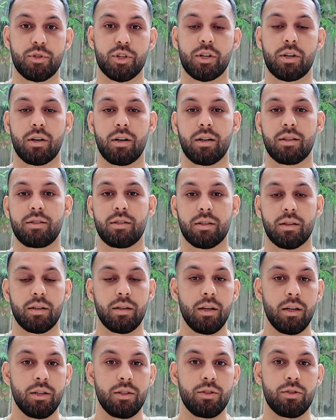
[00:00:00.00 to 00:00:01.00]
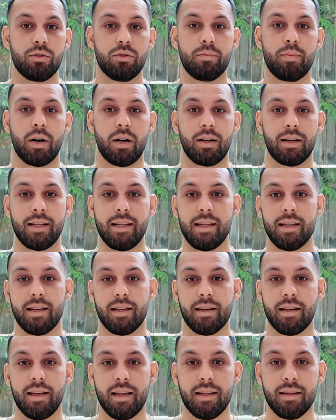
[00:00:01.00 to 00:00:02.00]
Jakarta to Bali
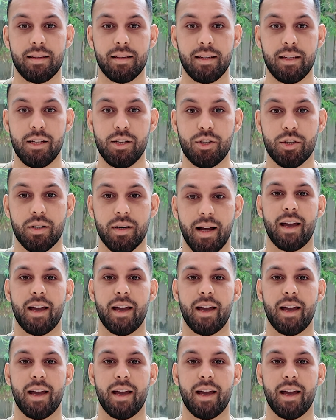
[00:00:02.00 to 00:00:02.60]
in Indonesia.